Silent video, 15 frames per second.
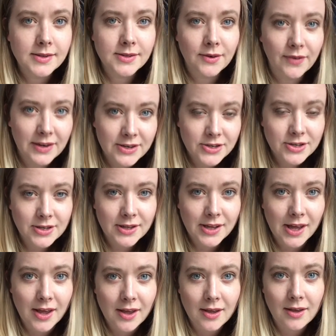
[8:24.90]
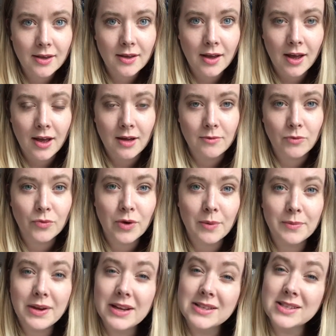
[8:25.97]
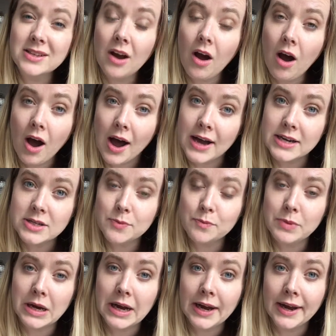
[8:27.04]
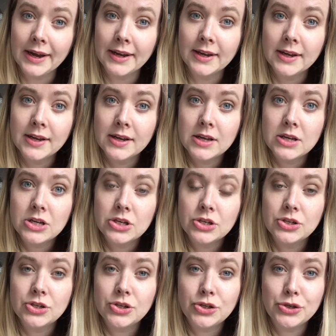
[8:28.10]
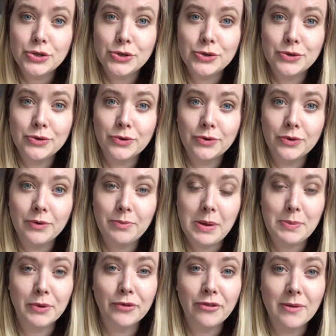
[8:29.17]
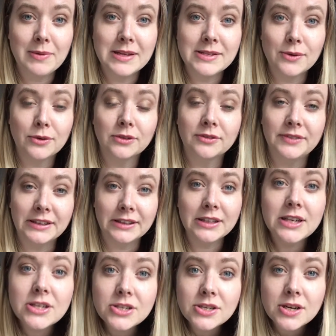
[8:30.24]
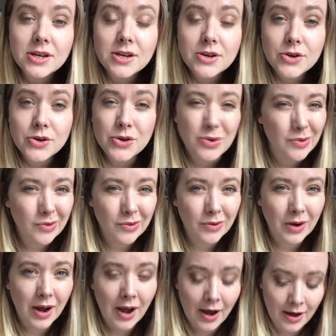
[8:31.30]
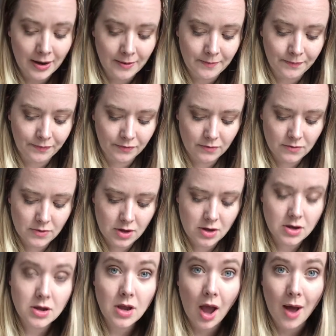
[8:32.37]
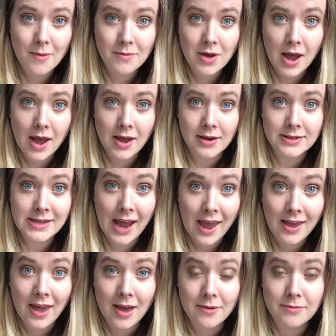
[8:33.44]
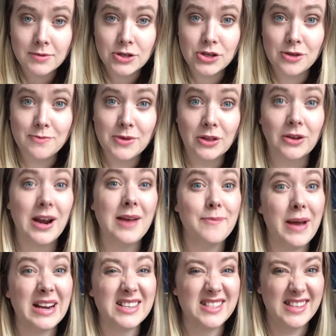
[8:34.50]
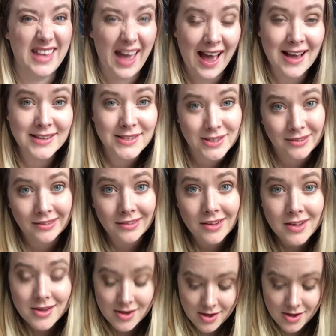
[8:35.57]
So eventually, Rump gets caught by two people from his old village who come and take him to the miller and back to the castle